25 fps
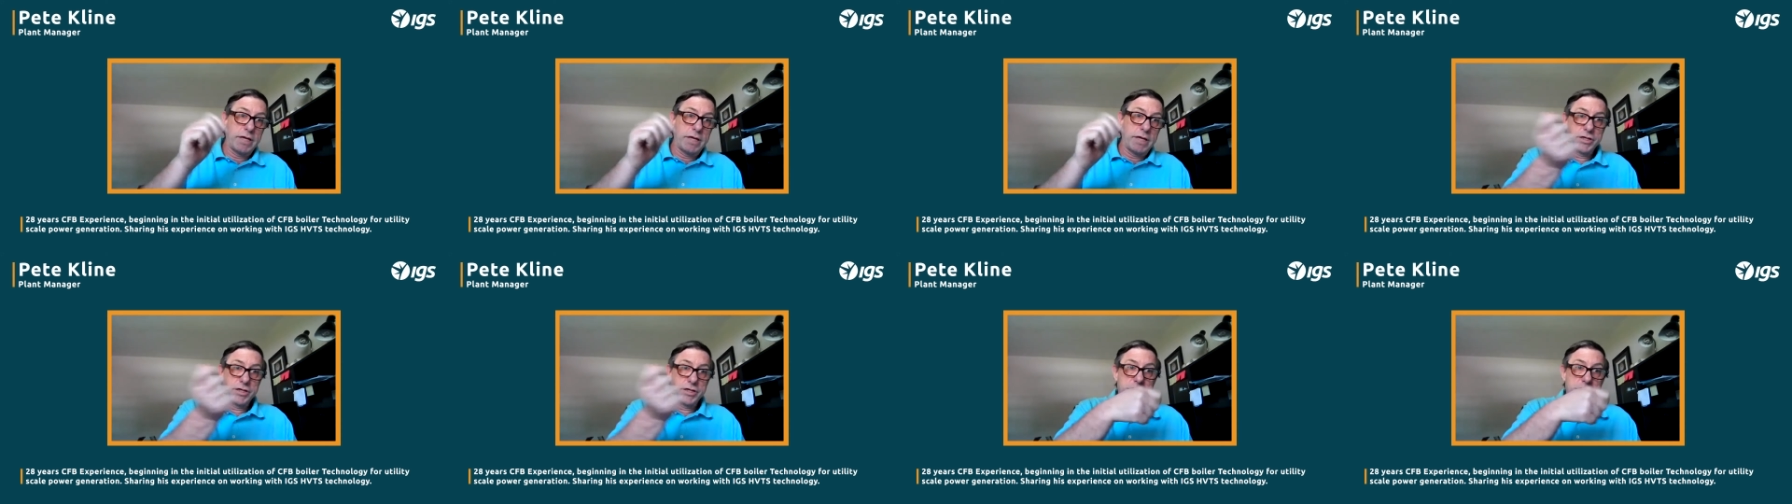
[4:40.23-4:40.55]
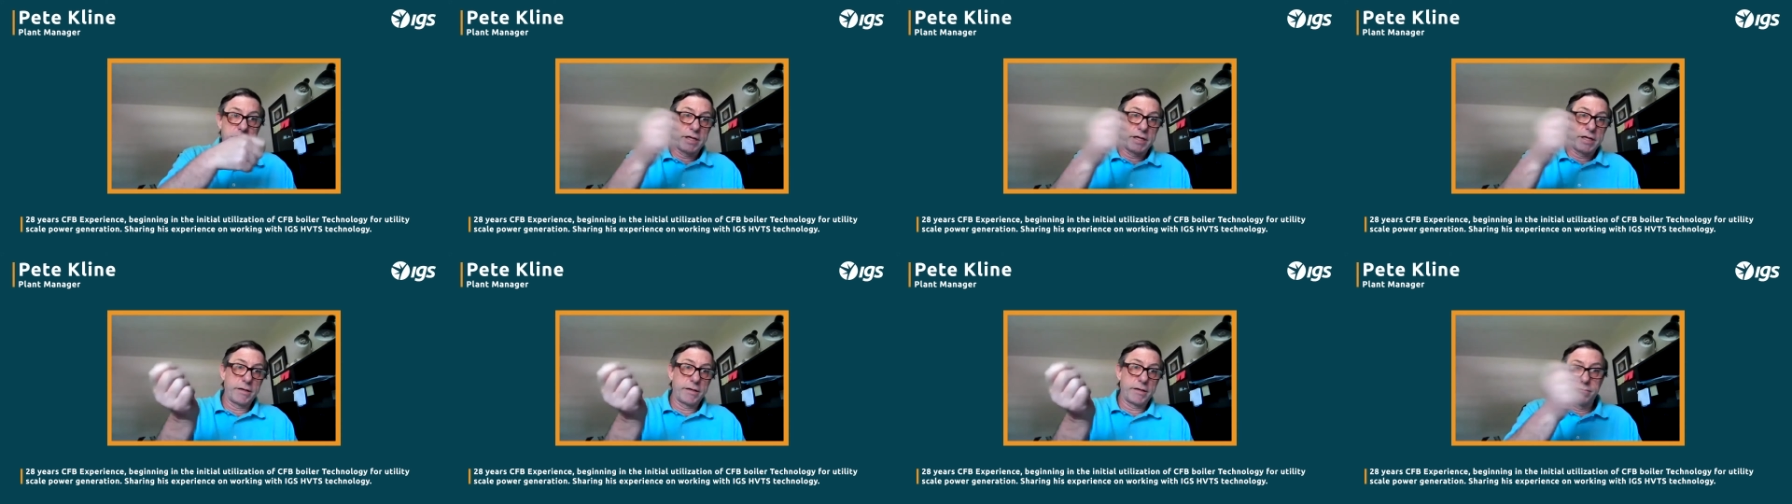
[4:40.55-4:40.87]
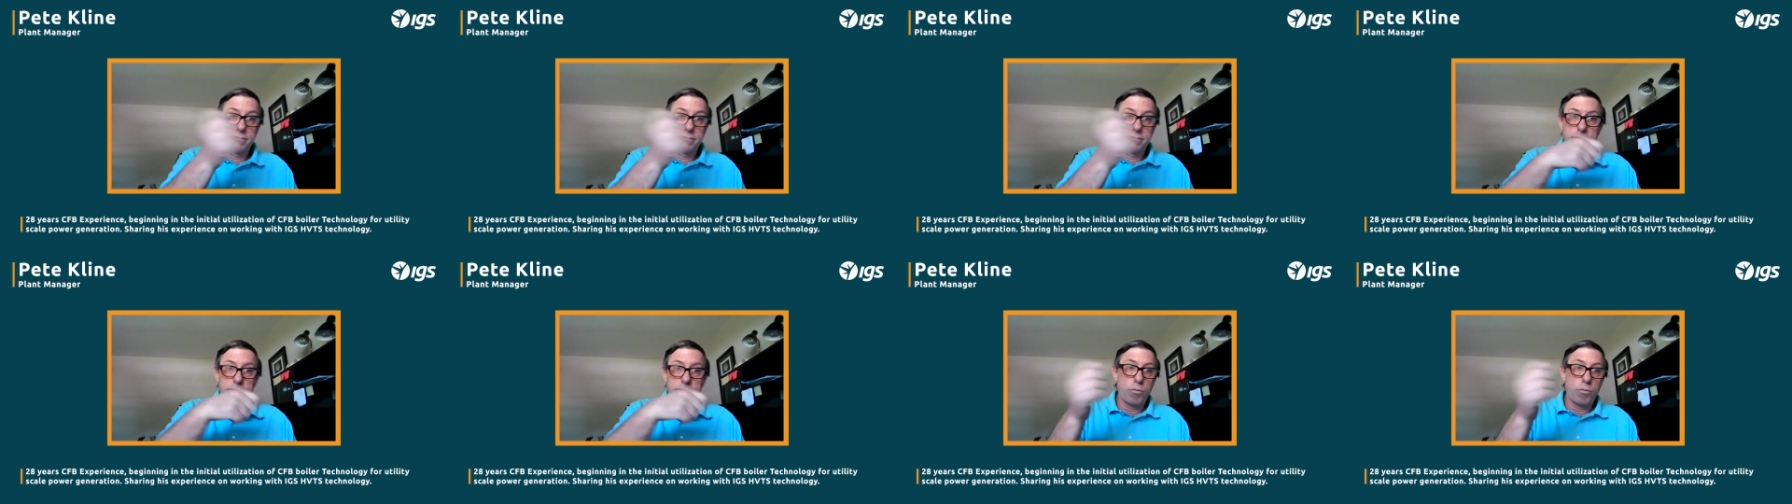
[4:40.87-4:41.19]
They just
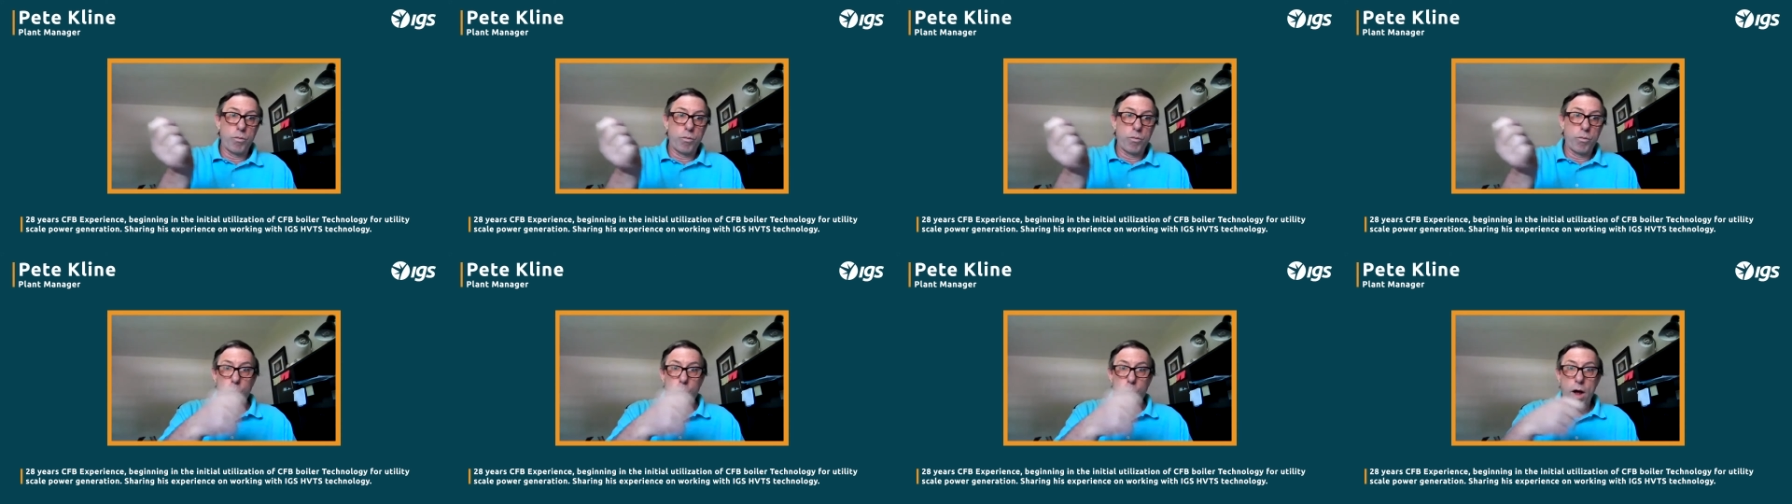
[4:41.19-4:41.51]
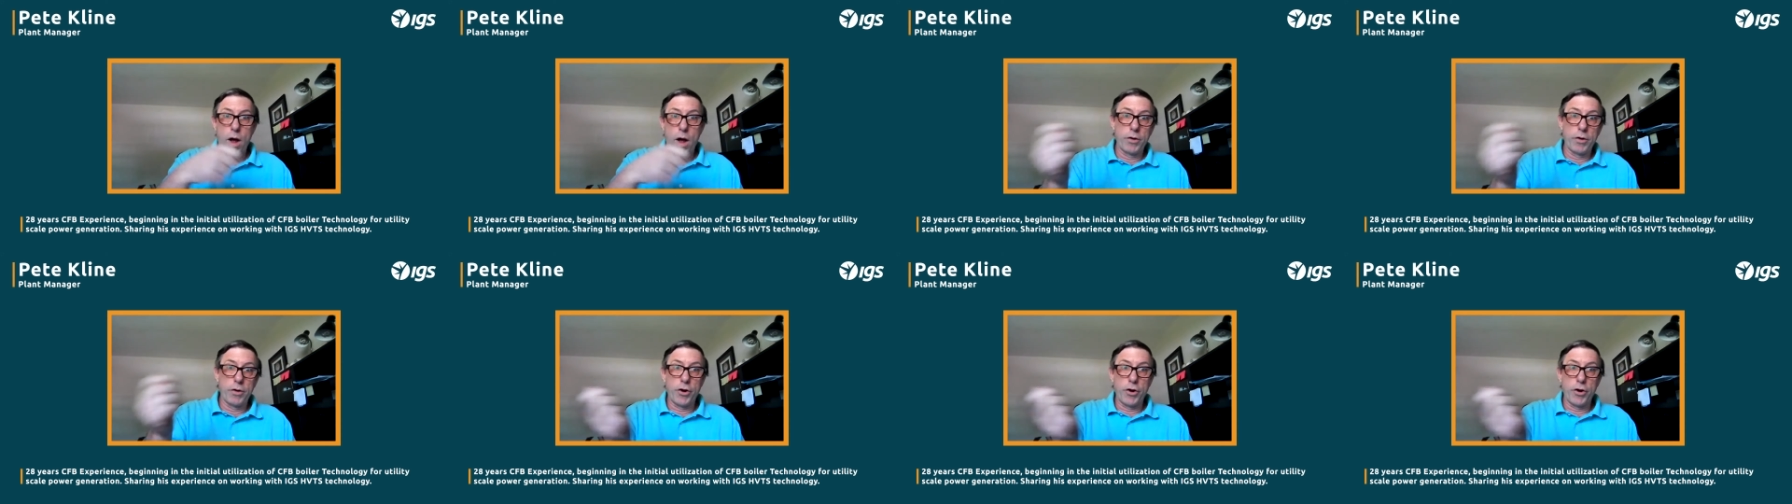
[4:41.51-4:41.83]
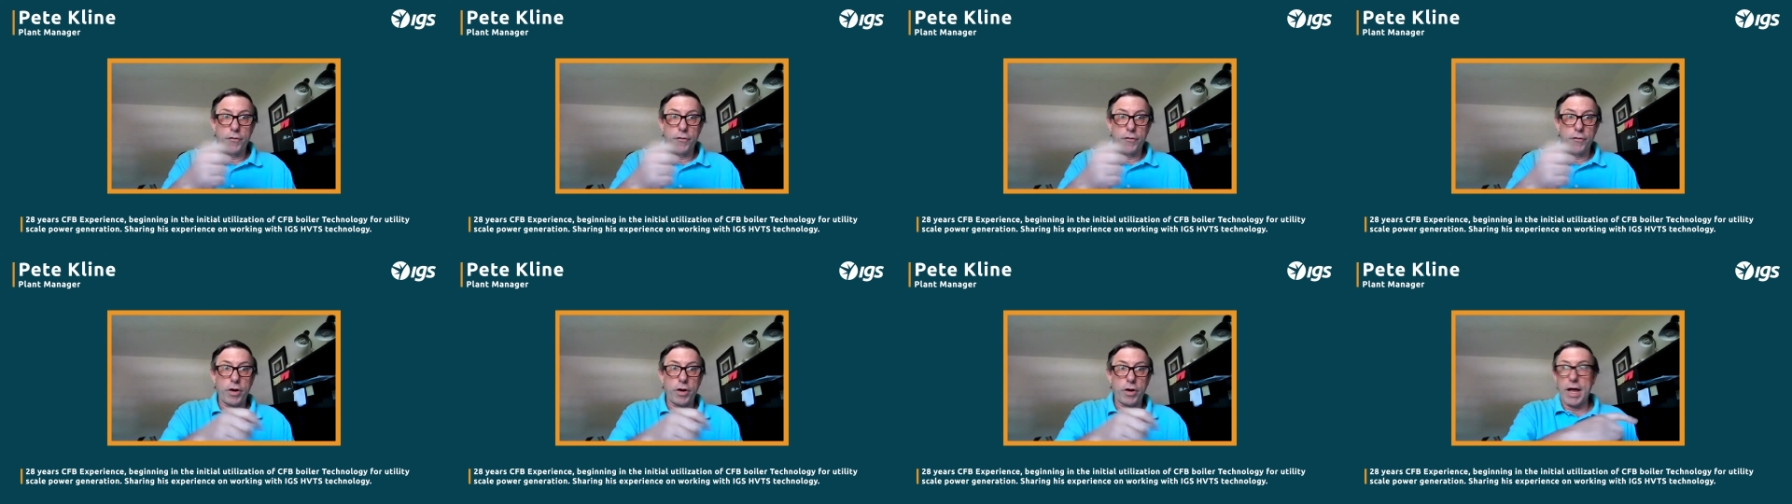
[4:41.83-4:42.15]
did weld
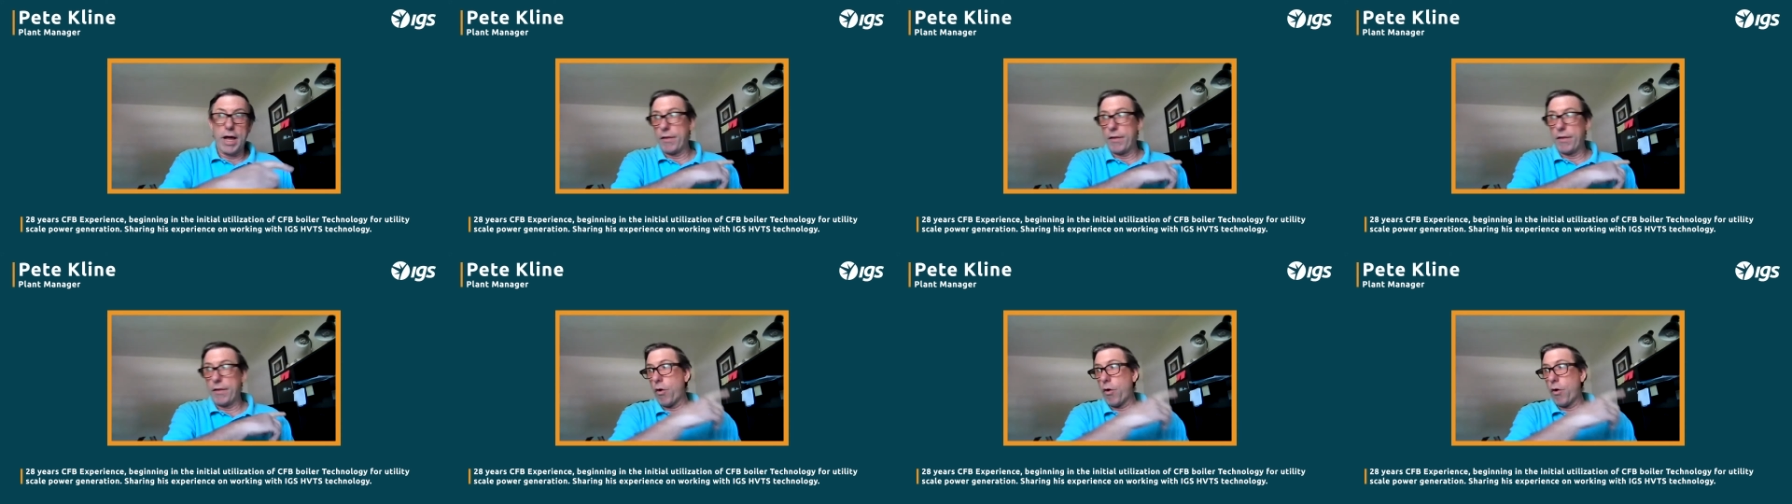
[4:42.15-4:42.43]
overlay